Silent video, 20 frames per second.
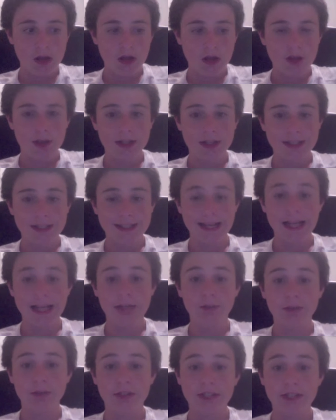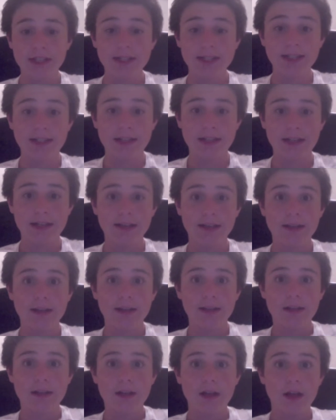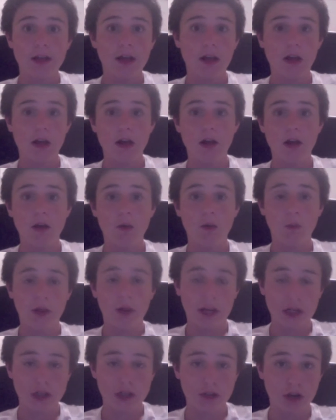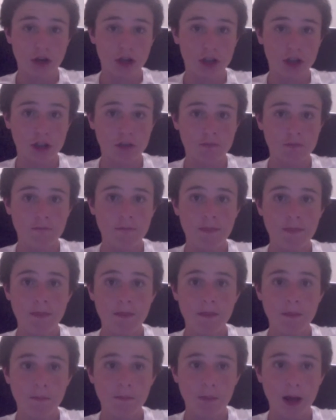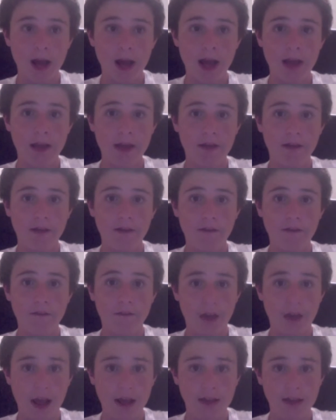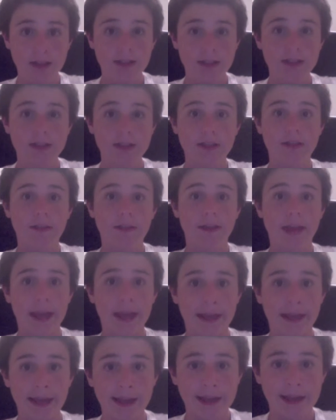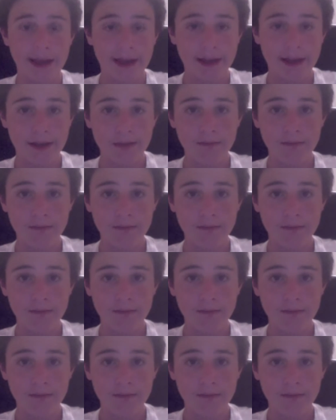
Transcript: The states resisted Reconstruction by violence, the KKK,